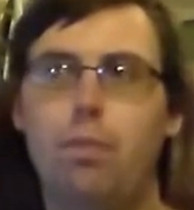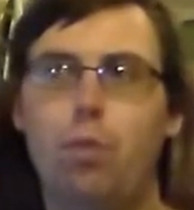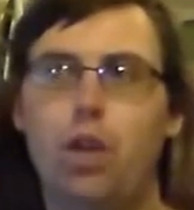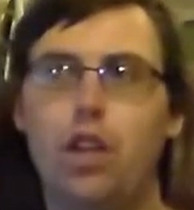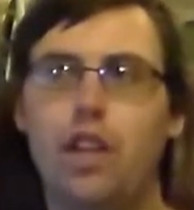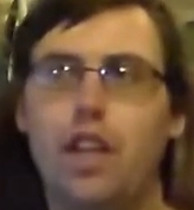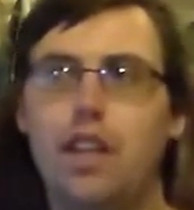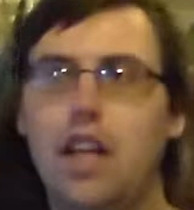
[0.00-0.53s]

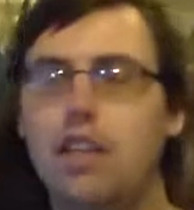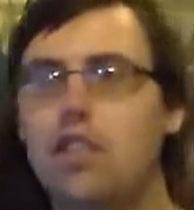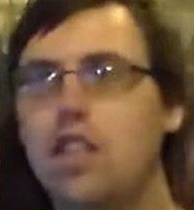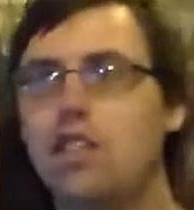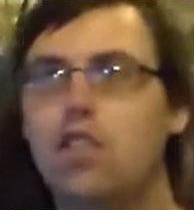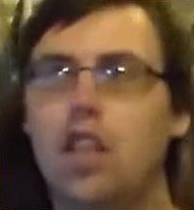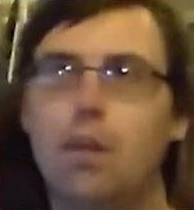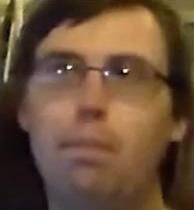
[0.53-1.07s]

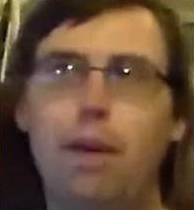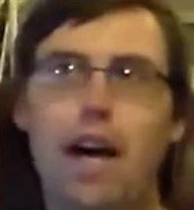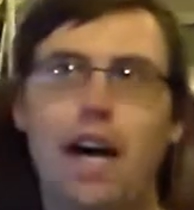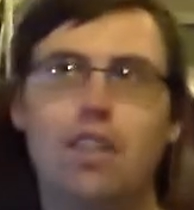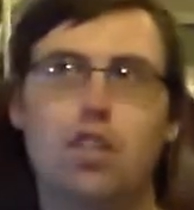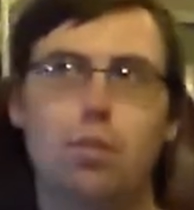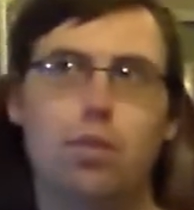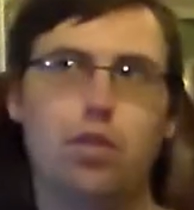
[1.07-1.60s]

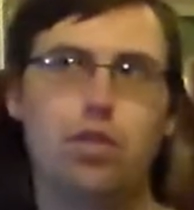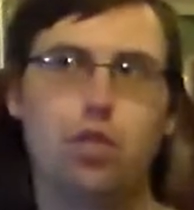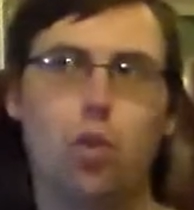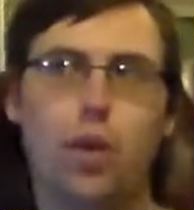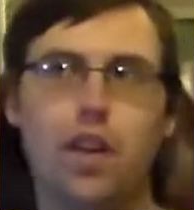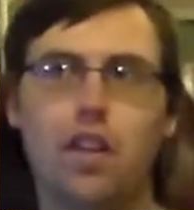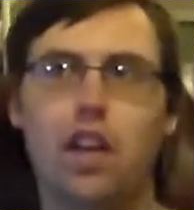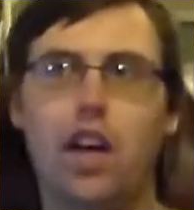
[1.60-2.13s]
possible
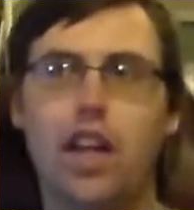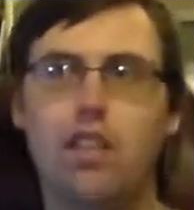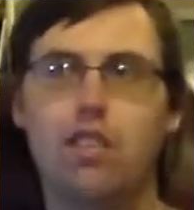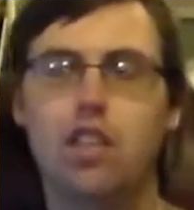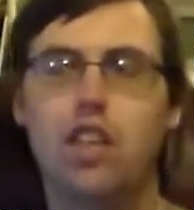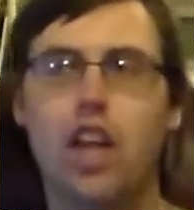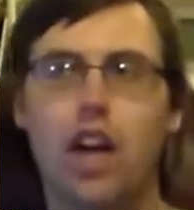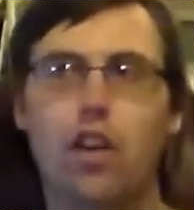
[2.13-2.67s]

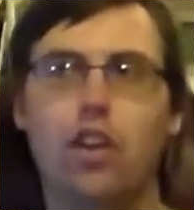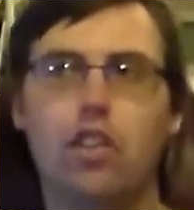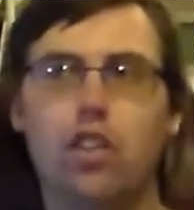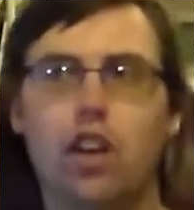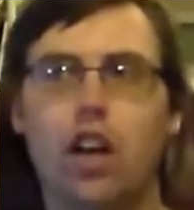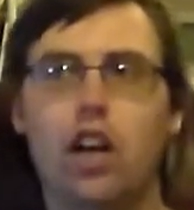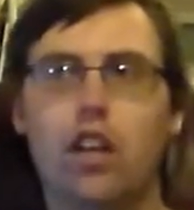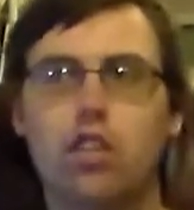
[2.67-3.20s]
storylines and
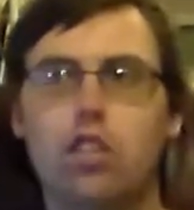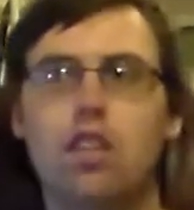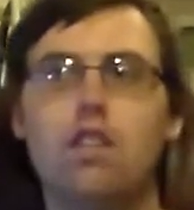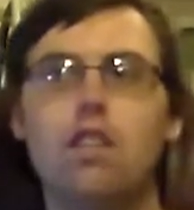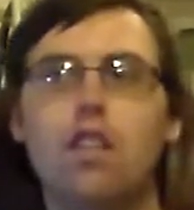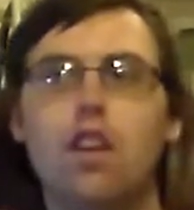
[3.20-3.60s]
character arcs